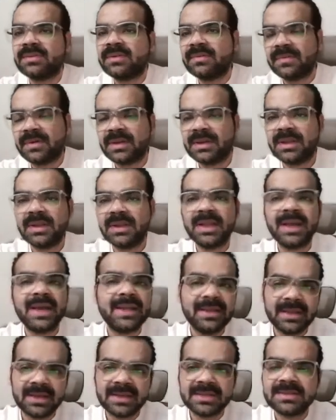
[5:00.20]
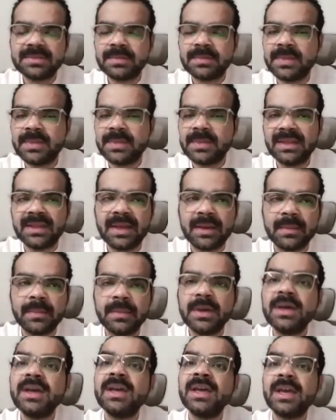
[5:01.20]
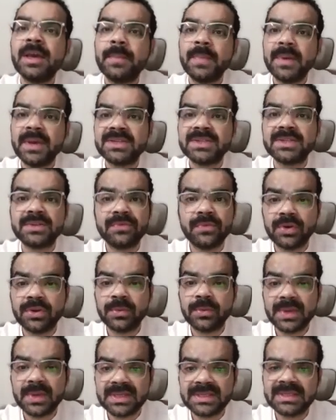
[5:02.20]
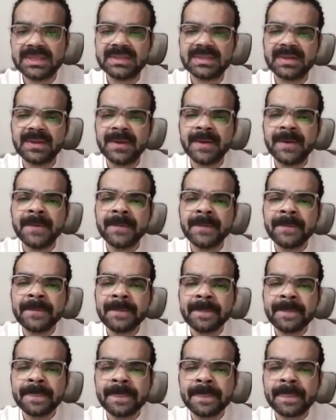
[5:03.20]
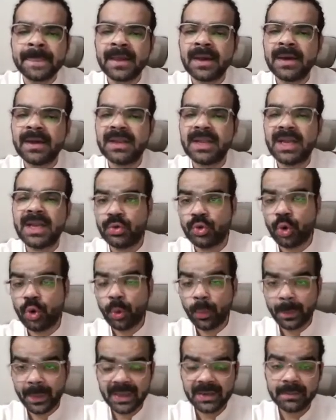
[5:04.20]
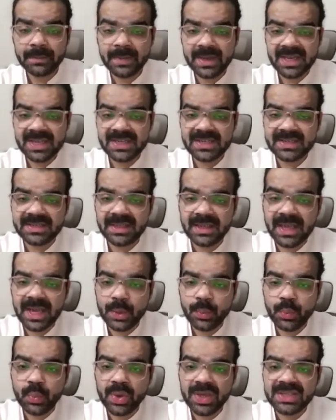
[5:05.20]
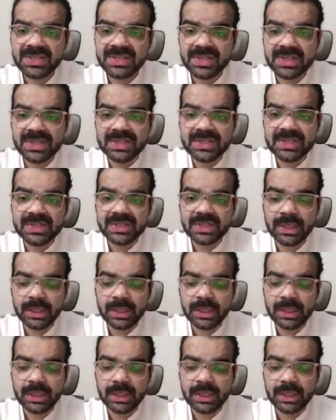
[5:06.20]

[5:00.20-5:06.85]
the funnel and thus make them a patient for your business. Now, no pain based language is